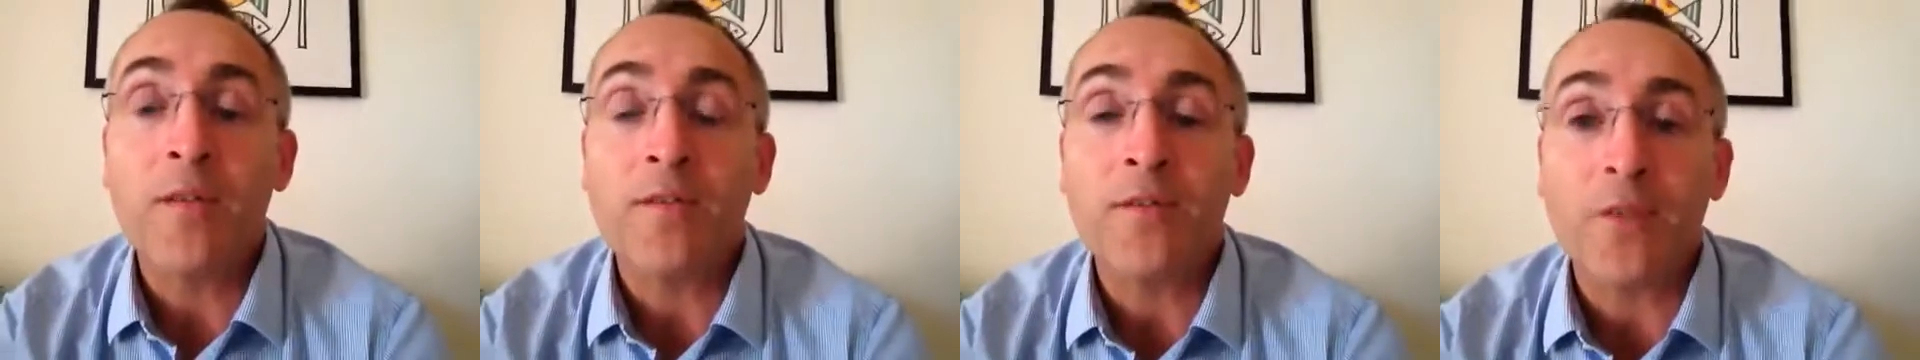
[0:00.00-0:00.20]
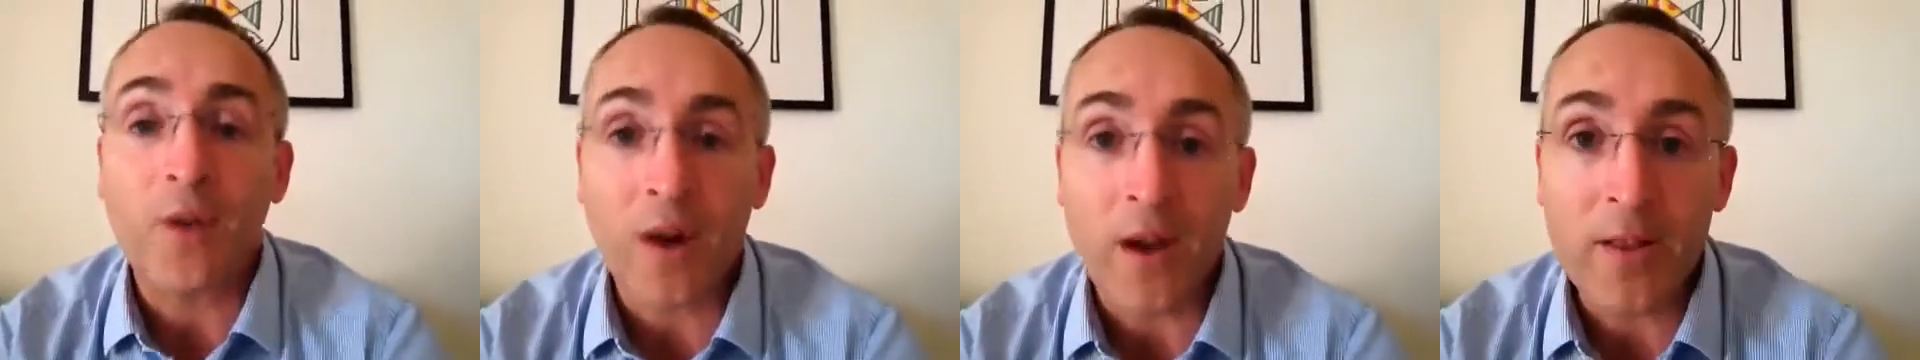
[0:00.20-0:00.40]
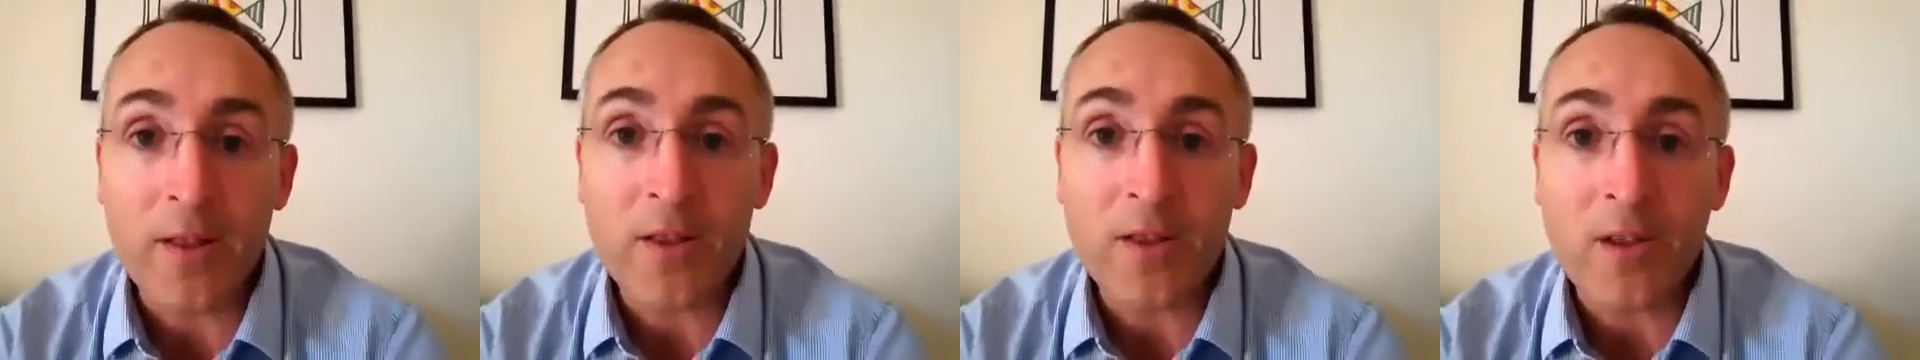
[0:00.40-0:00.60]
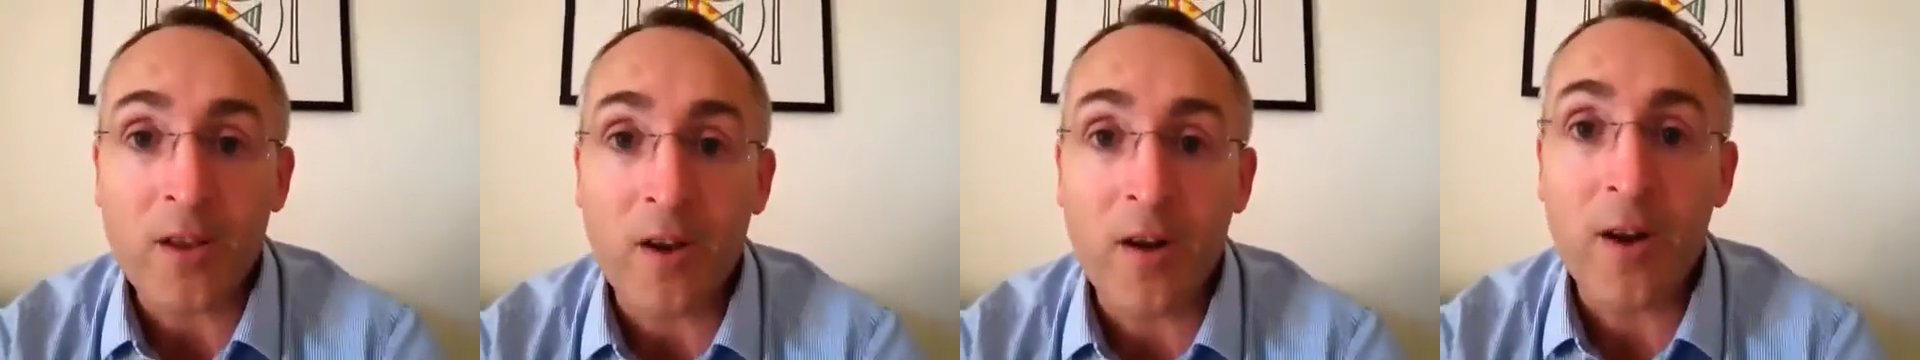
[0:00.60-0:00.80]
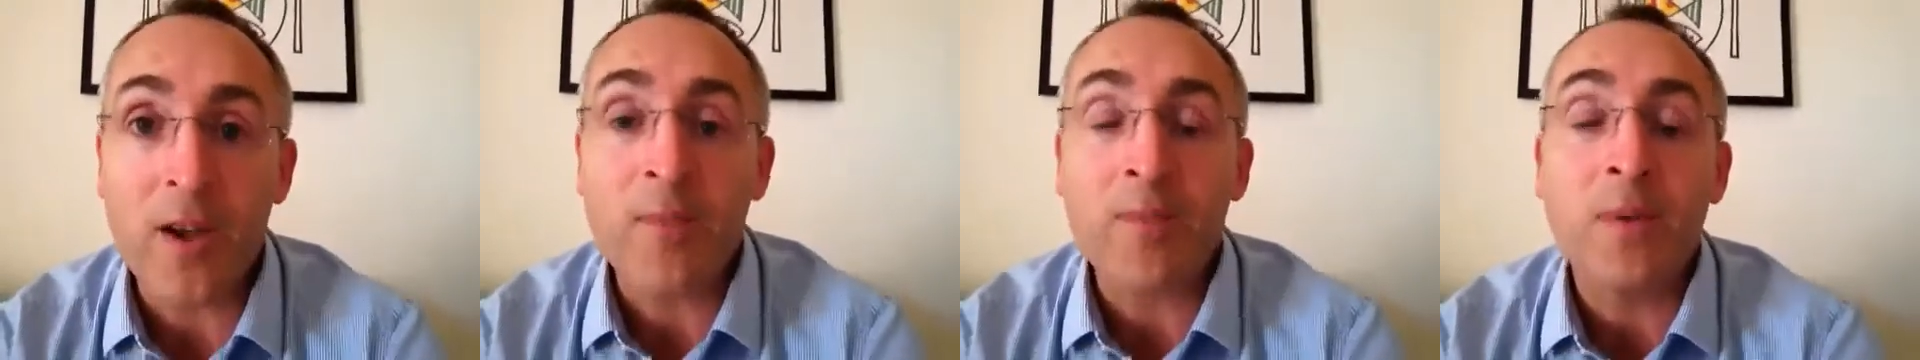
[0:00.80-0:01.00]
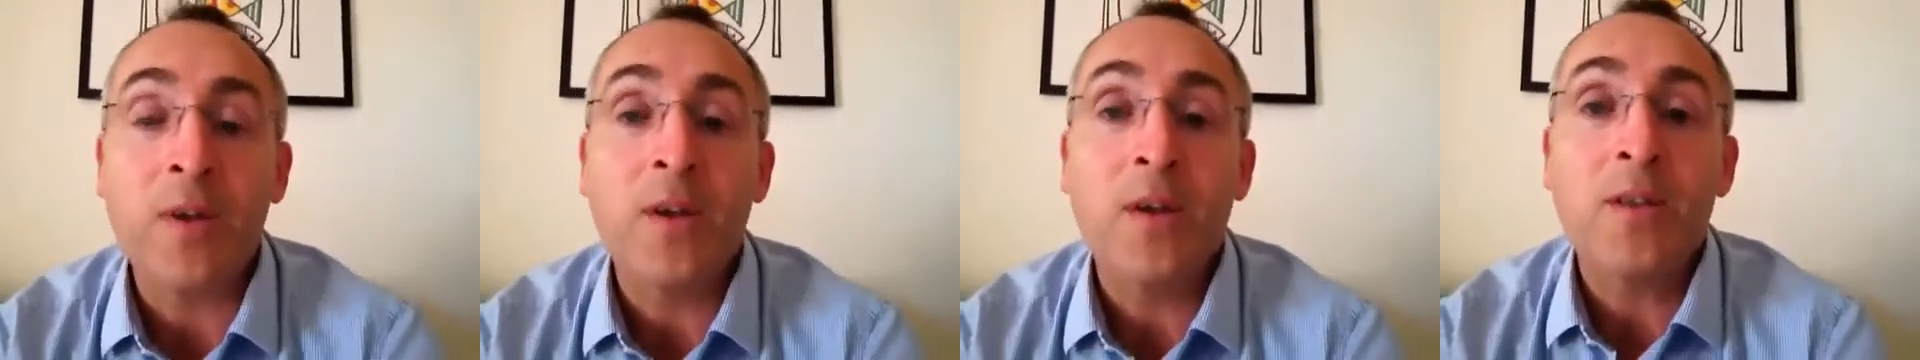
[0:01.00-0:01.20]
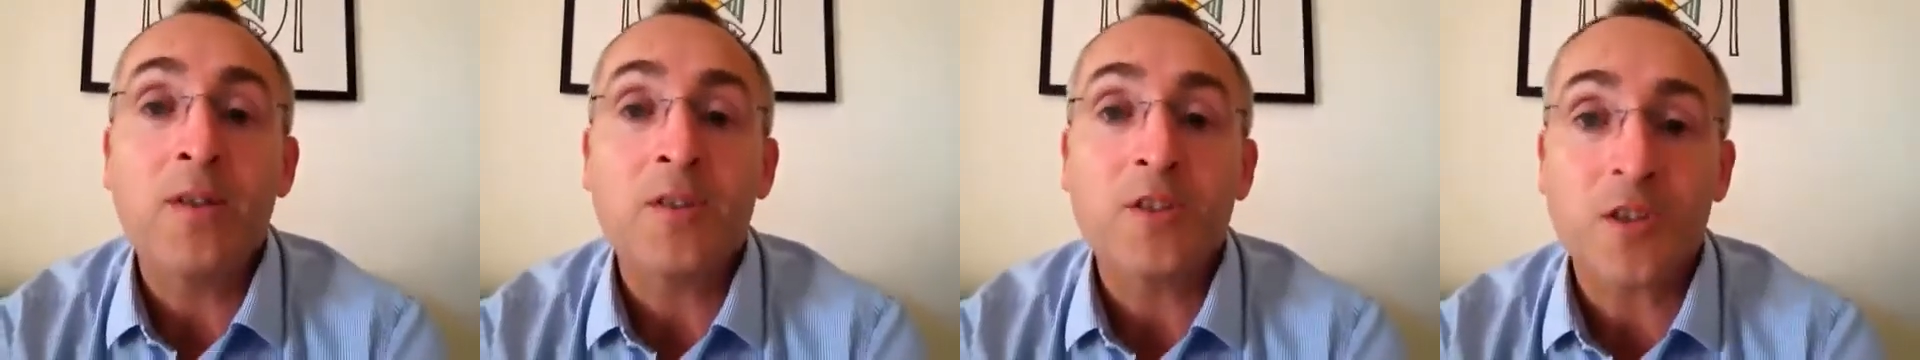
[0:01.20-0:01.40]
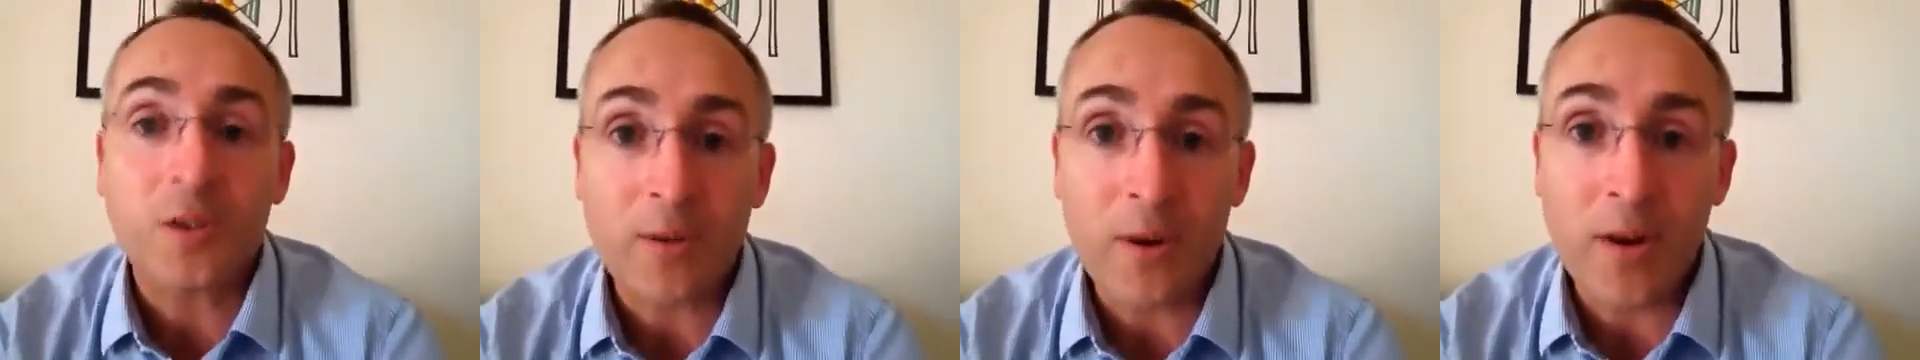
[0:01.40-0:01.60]
Find the time,
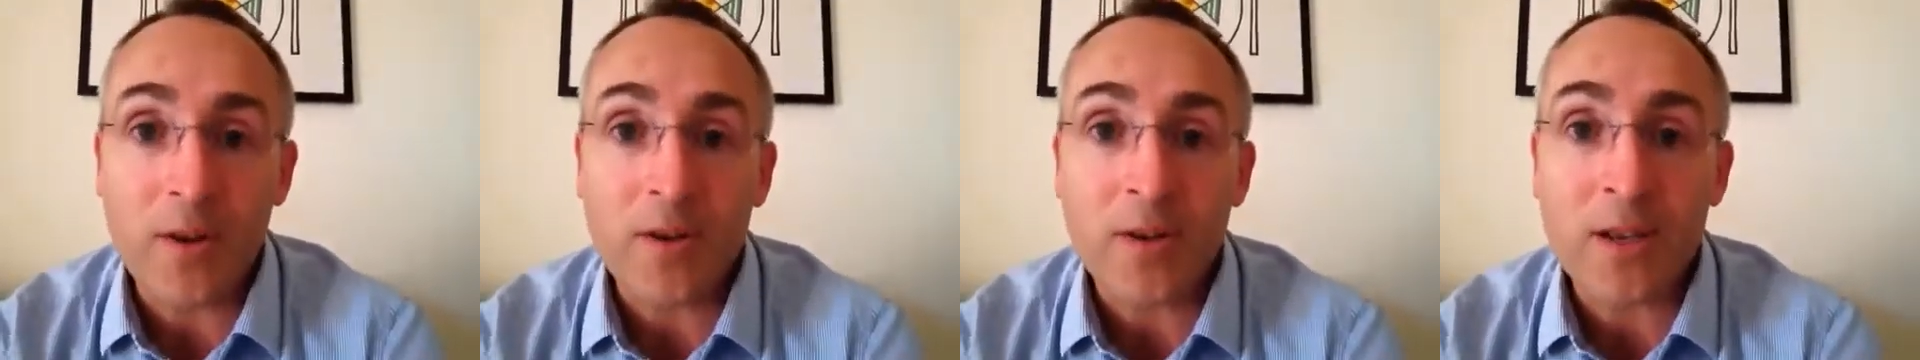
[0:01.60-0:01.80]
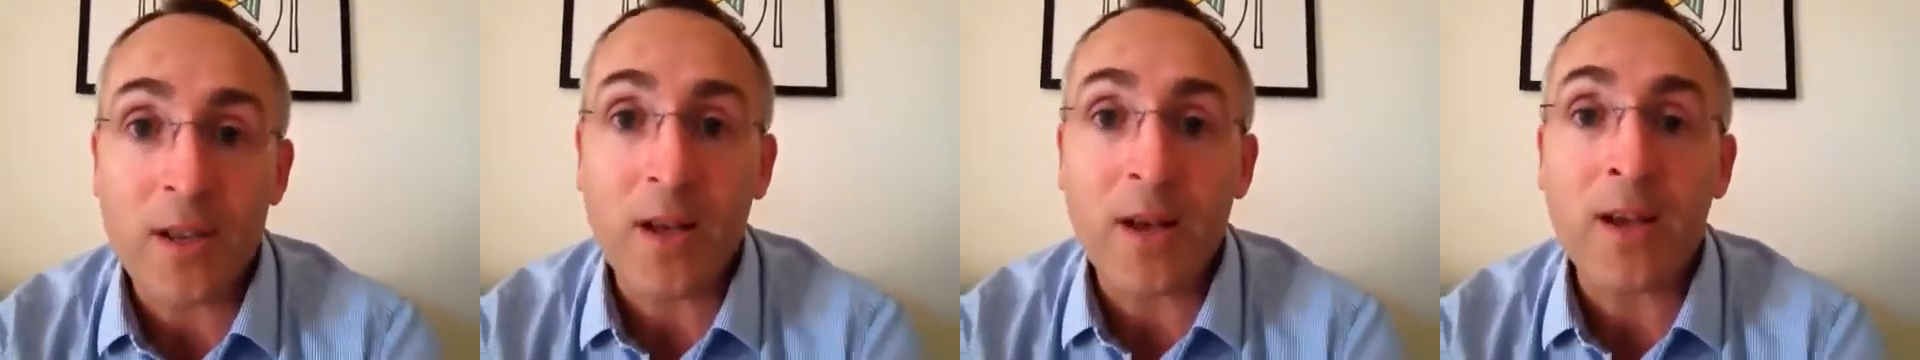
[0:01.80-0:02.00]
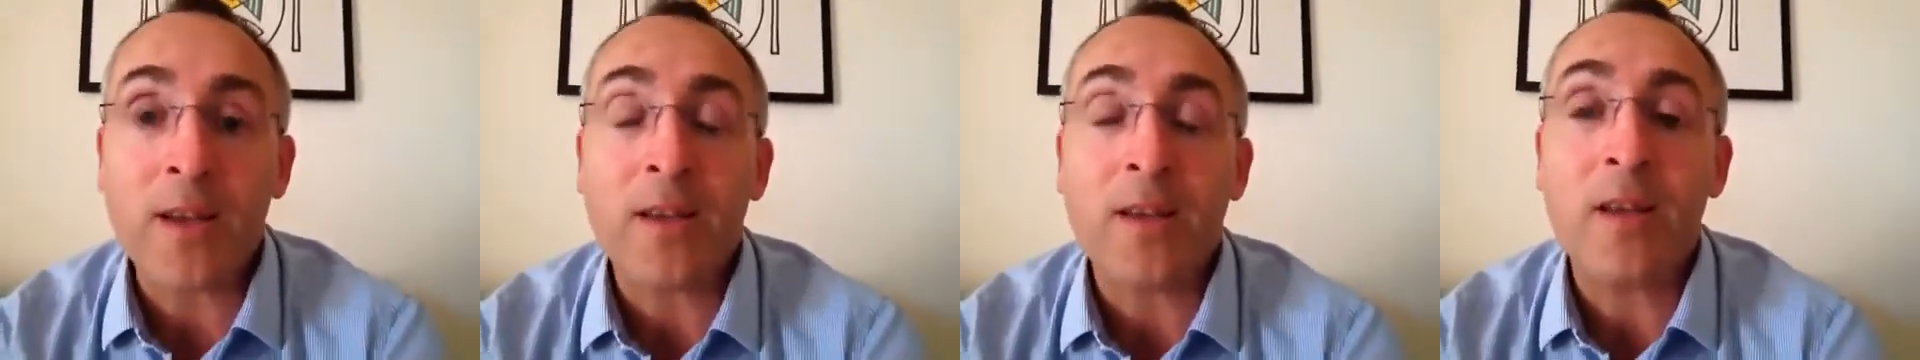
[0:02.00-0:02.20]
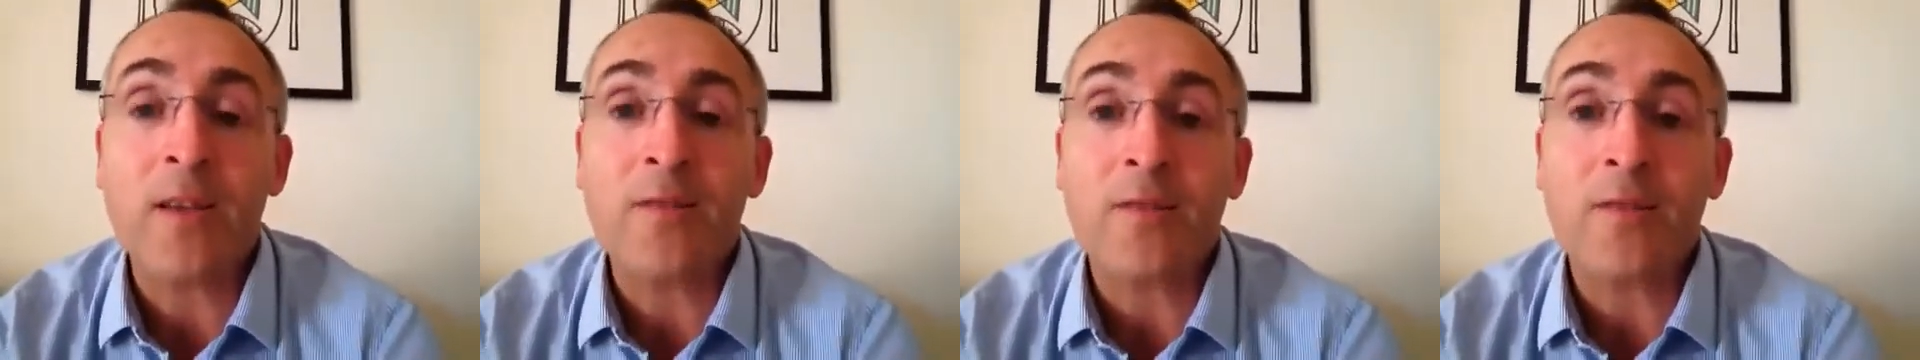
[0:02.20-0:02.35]
2 hours a day.